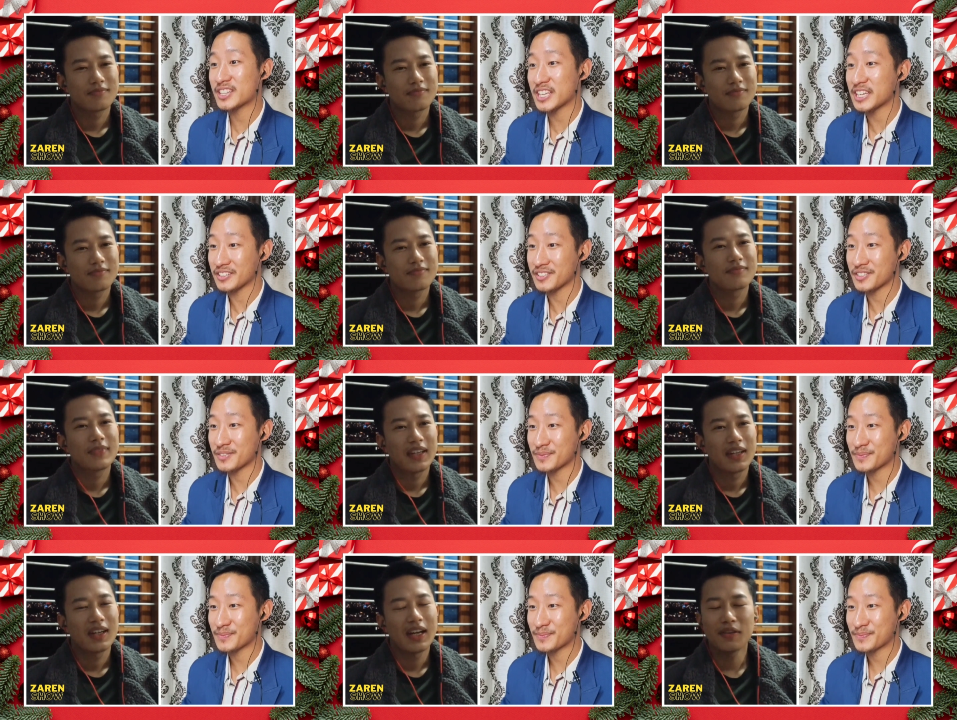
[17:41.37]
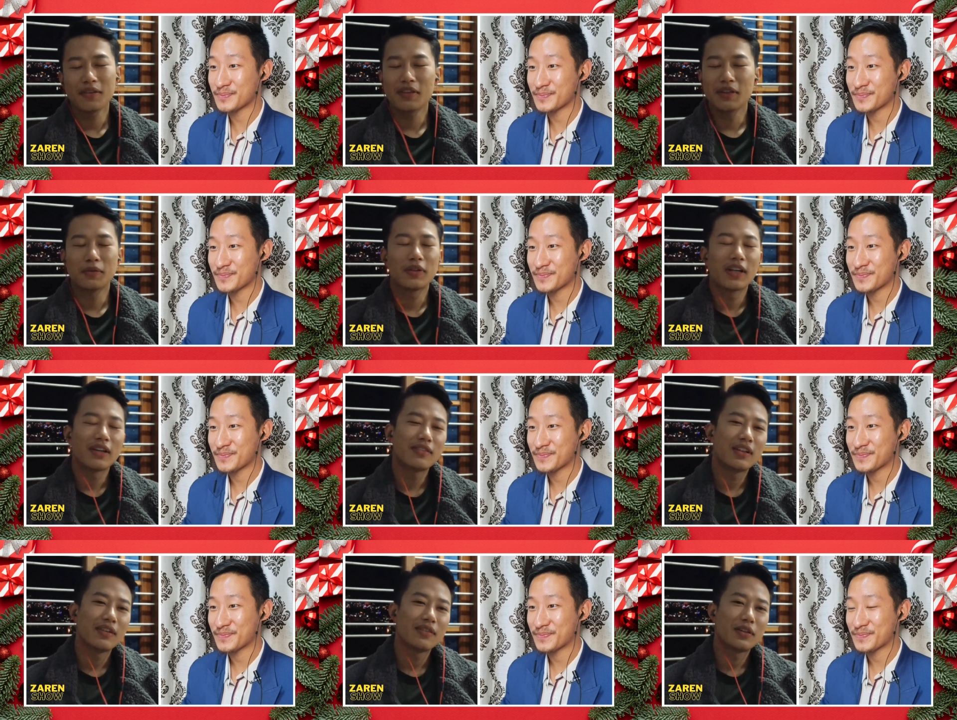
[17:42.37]
Speaker 1: great things. Yeah.
Speaker 2: I don't think we'll
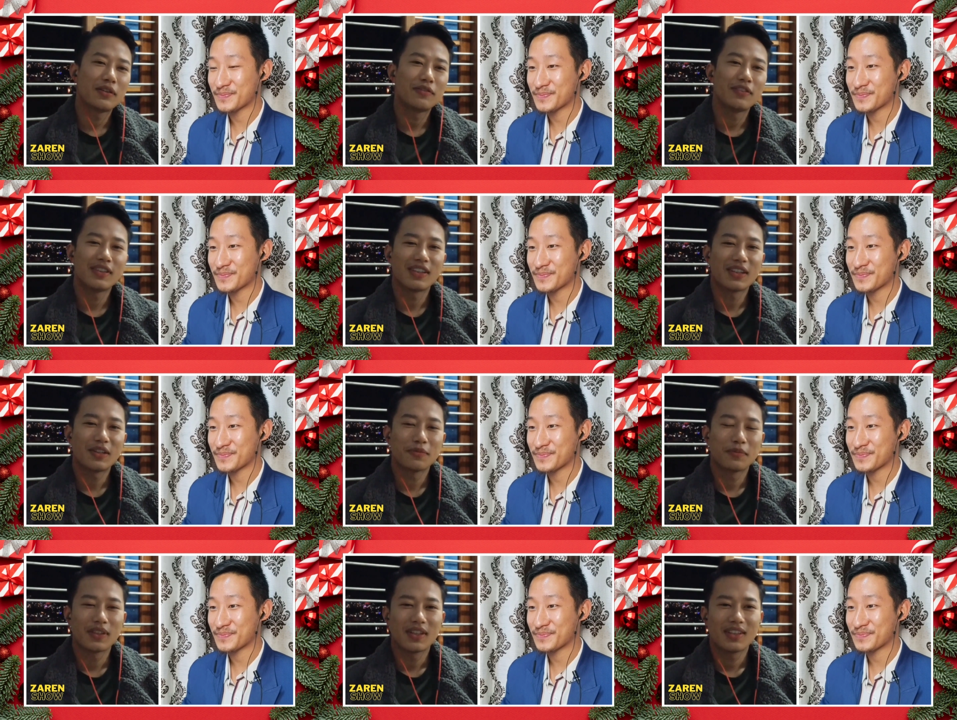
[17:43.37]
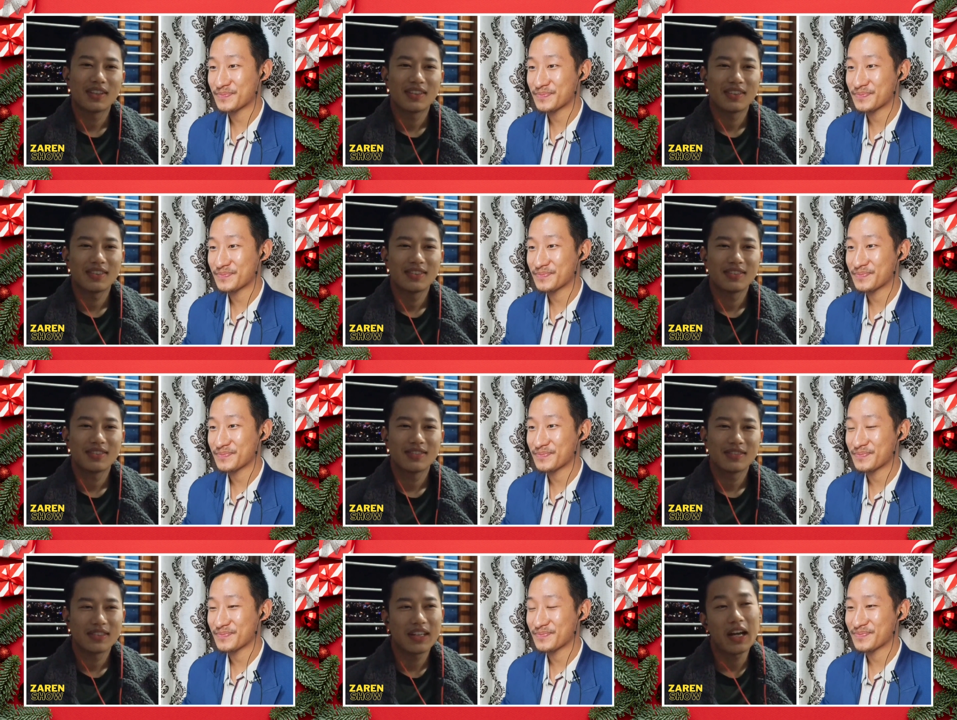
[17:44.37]
ever have it all figured out, but
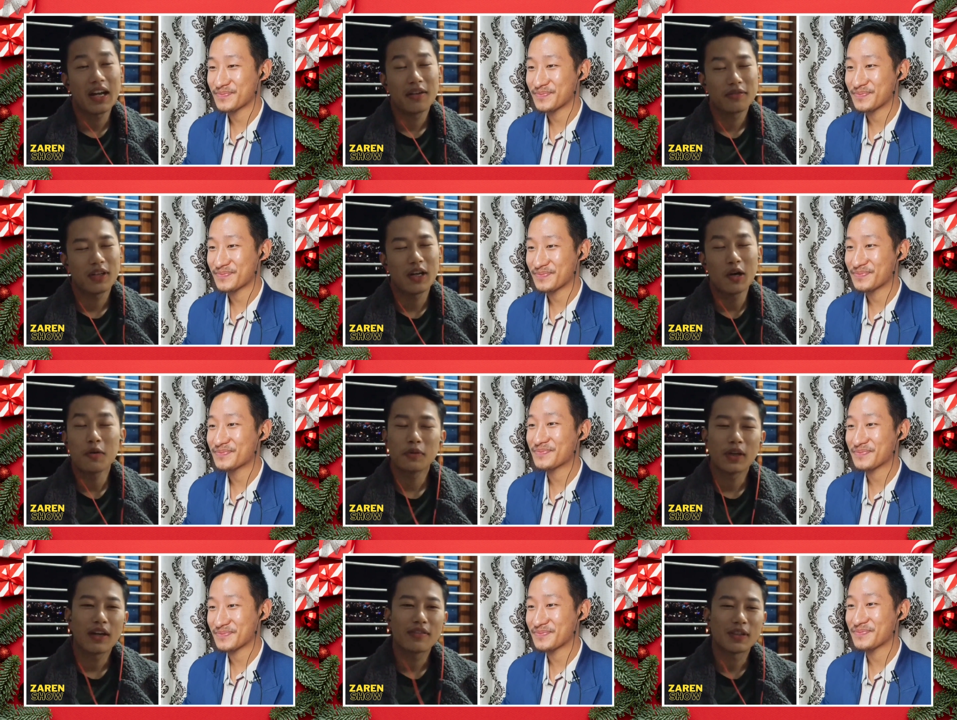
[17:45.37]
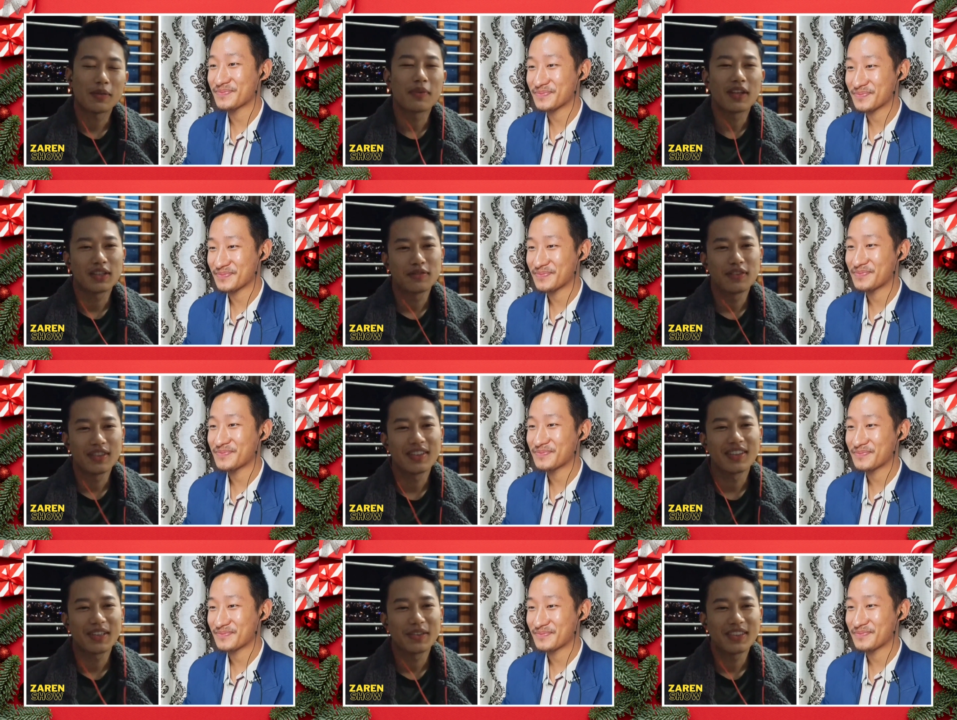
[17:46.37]
I have. To, I hope to have some things
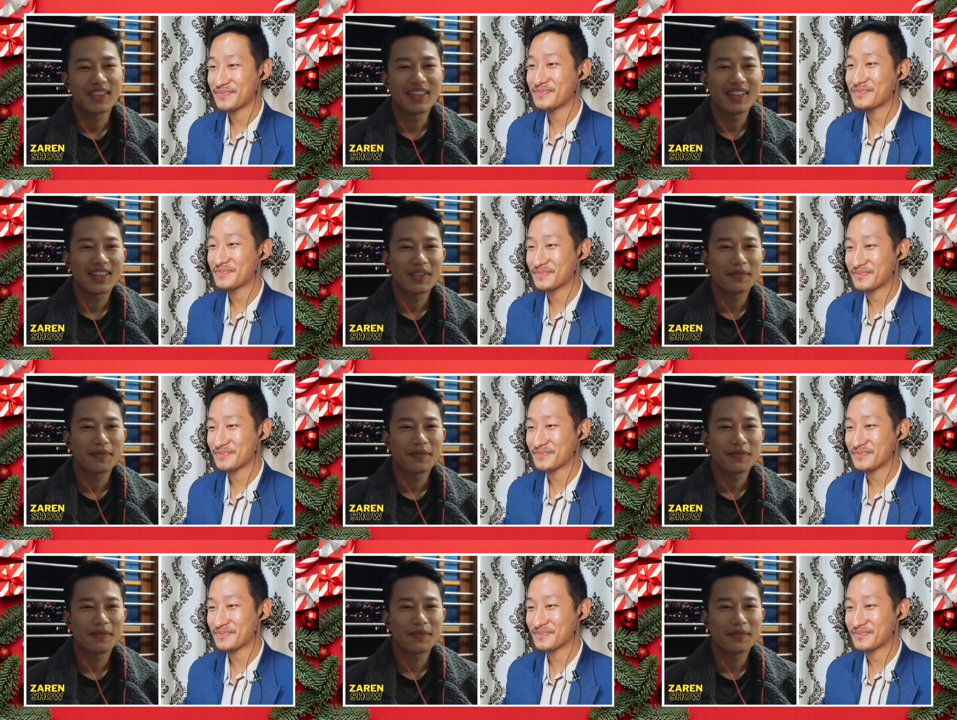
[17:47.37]
figured out. Yeah.